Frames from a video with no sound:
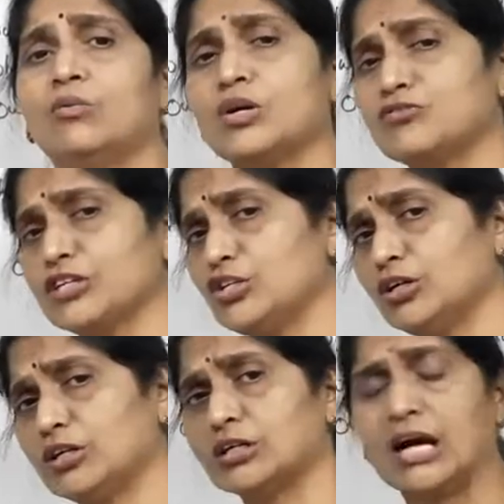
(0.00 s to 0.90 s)
for
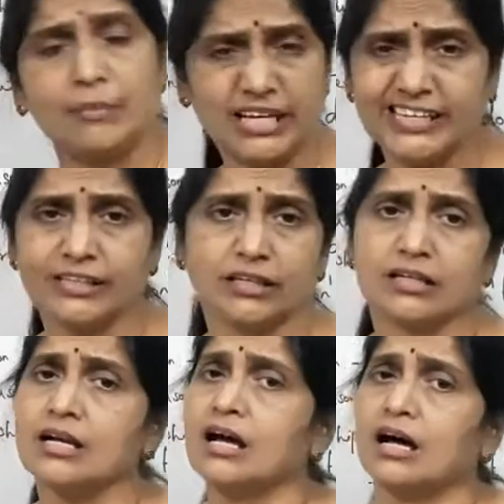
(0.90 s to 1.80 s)
you're coming
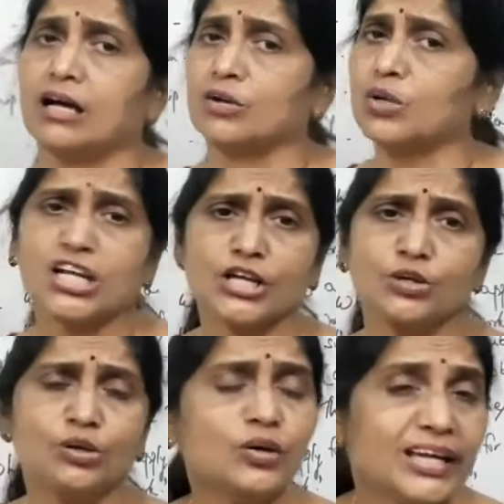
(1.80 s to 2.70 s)
here? Or what are you
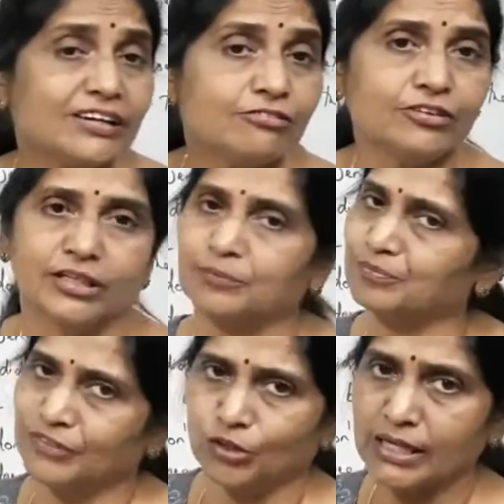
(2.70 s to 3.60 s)
looking for?
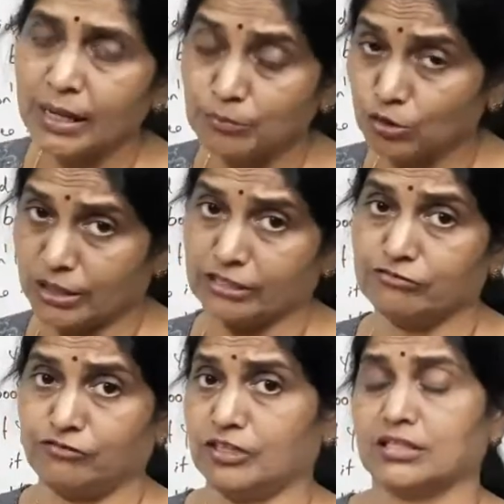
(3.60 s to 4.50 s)
Okay, I'm looking
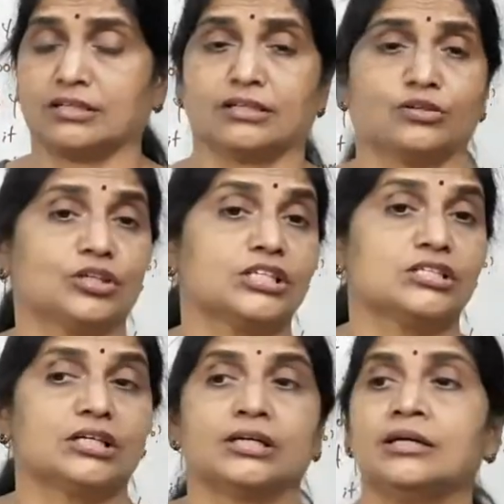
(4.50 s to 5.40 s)
for a good
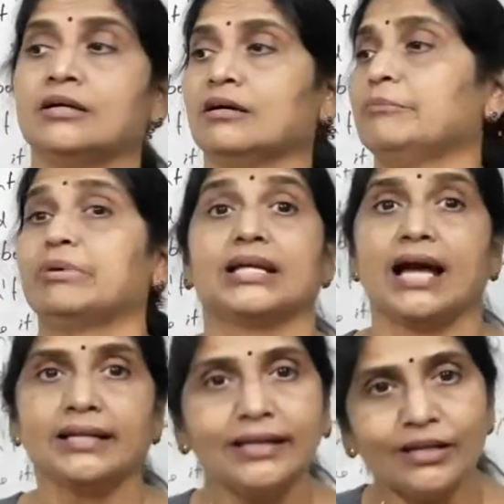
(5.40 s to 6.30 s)

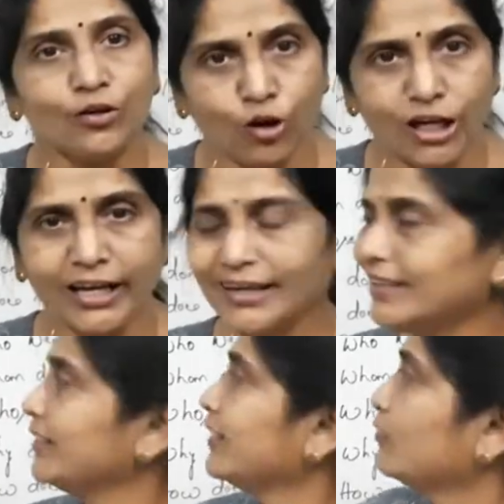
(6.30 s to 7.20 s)
biryani. Okay,
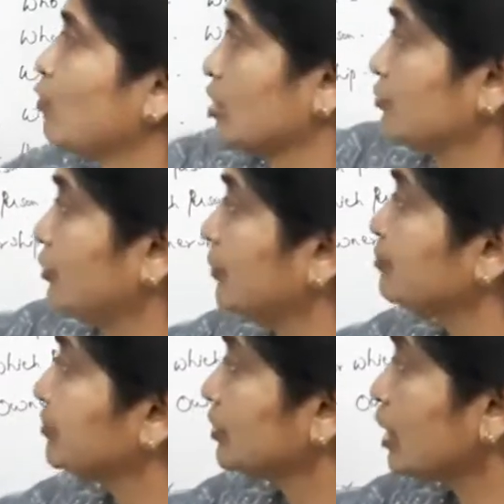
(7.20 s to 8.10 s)
what for?
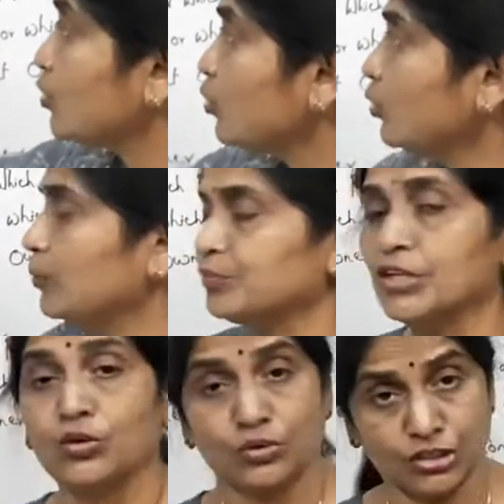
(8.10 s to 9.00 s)
Then who?
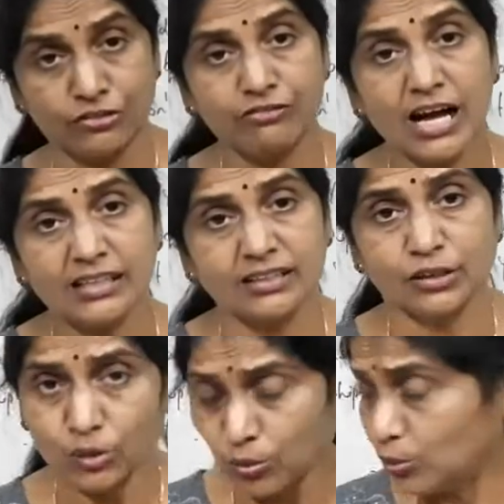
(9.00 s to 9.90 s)
Who is your
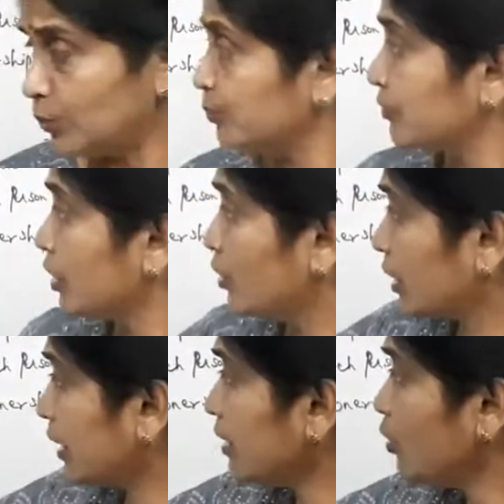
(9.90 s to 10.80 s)
father? Who?
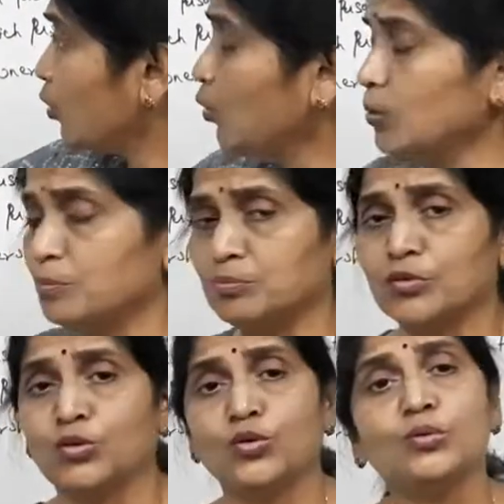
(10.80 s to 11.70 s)
Okay, whom?
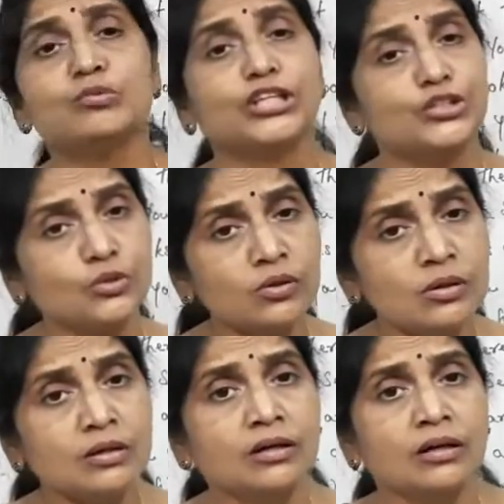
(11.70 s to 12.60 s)
Whom did
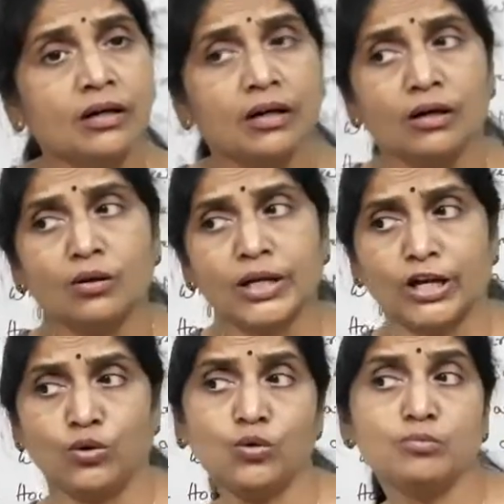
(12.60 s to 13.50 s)
you?
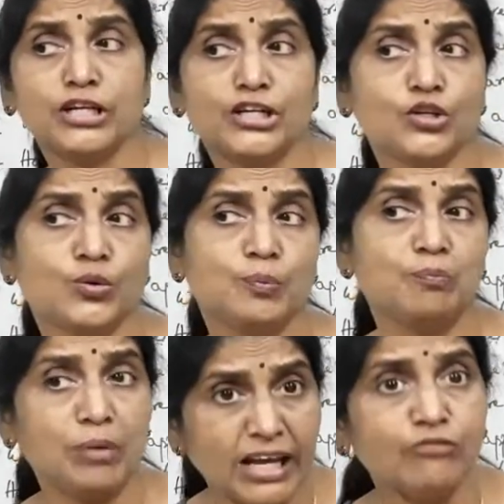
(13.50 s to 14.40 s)
Okay, whom did you
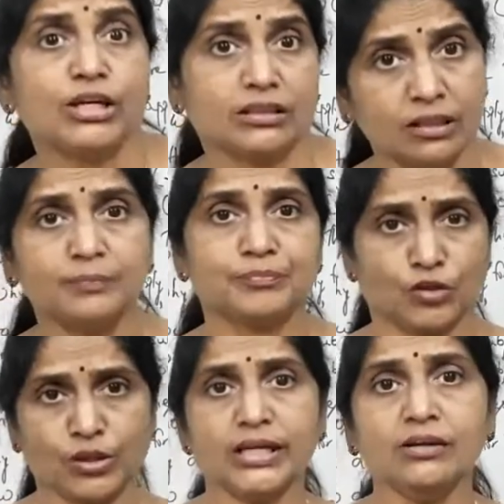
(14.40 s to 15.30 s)
play with?
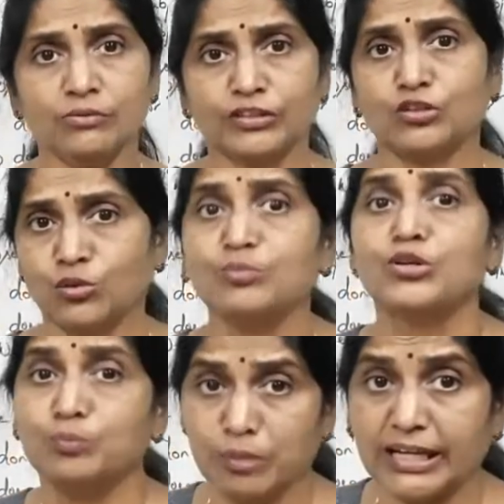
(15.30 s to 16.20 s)
Okay, with whom
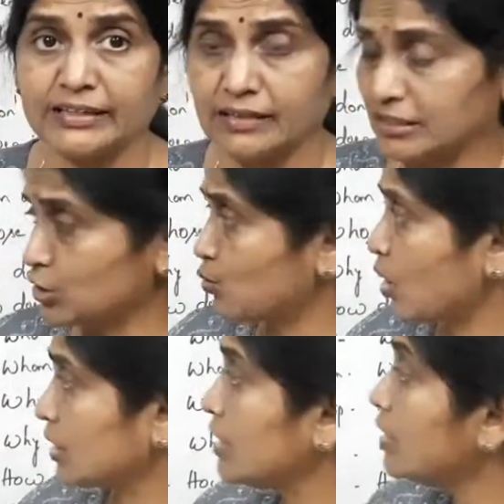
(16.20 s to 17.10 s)
you played. That is
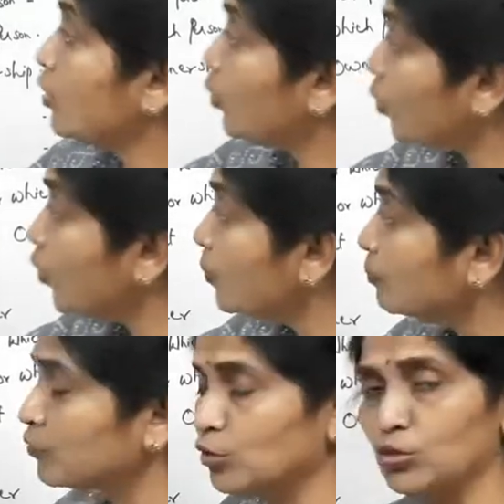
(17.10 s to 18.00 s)
what.
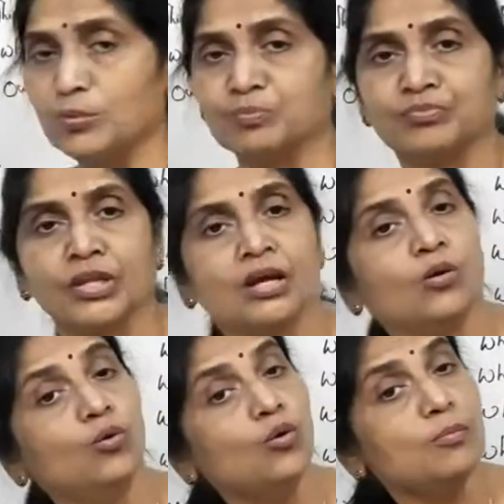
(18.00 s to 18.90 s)
Whom?
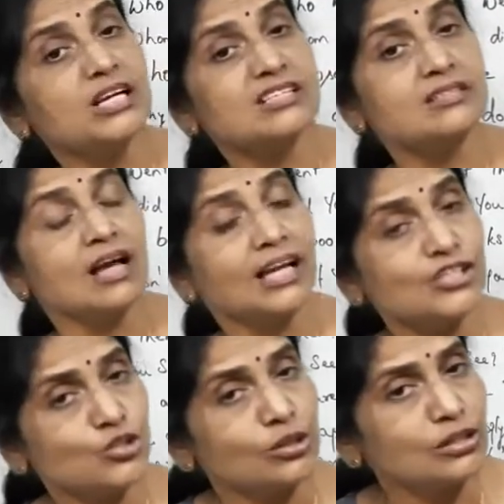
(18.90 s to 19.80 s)
Whom is, I
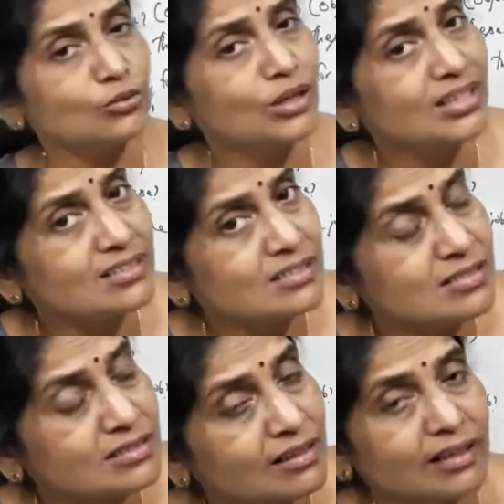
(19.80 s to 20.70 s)
told you, it
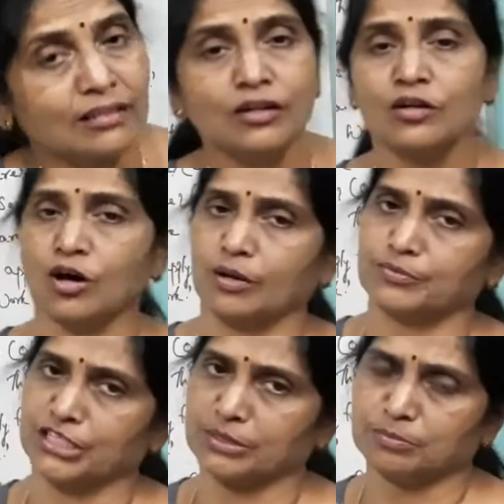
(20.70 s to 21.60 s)
is in the
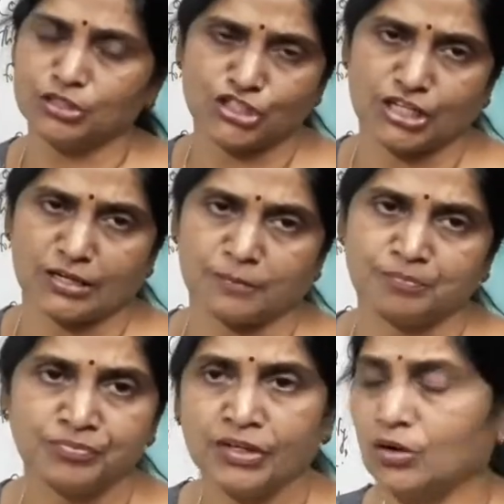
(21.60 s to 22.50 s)
object position.
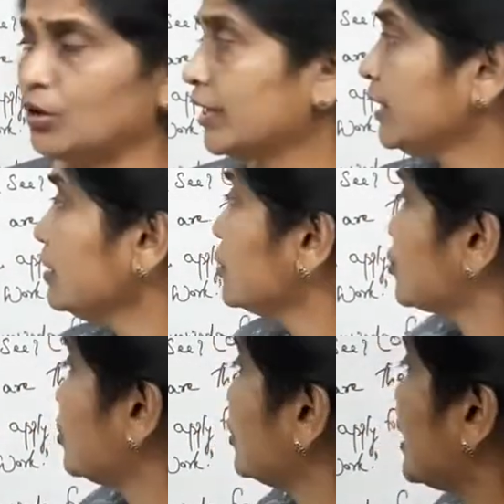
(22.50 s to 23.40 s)
Okay,
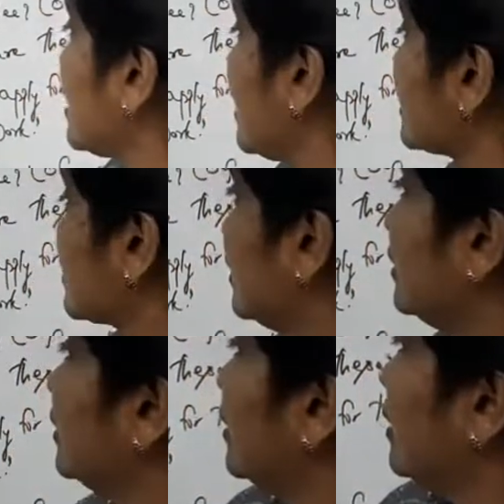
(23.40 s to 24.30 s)
so you can ask
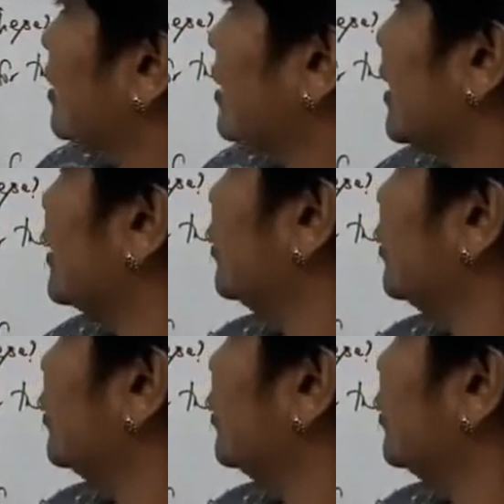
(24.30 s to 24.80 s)
like